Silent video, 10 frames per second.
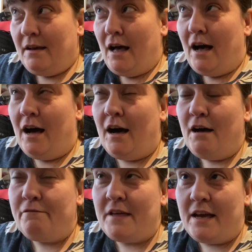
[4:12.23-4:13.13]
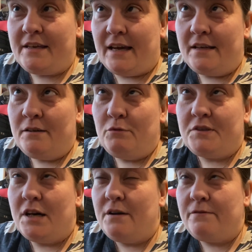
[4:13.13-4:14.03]
Half that again. What's
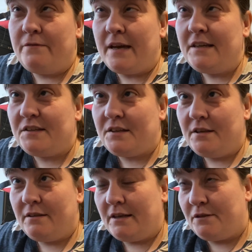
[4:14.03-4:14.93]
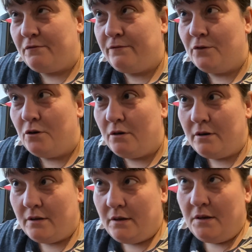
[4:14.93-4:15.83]
half of 8? That's 4.
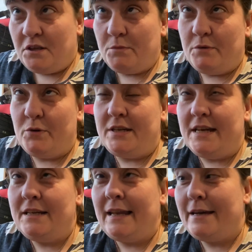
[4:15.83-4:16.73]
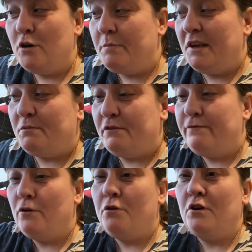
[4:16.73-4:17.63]
So we need a Lego piece with
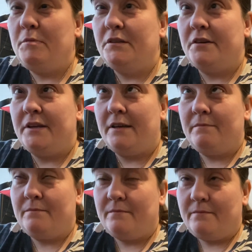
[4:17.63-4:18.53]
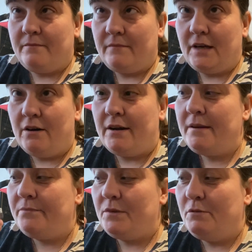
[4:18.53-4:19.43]
4 knobbles on it. All
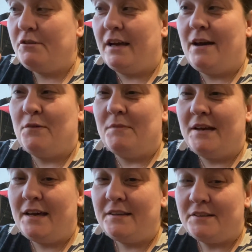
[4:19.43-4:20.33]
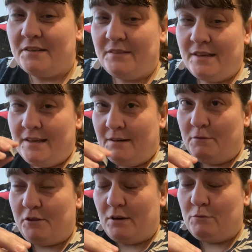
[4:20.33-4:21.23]
right. Which I have in my hand,
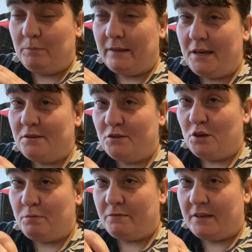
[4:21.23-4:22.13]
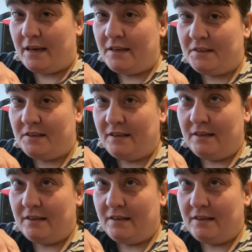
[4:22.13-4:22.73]
which I will place on top of the 8.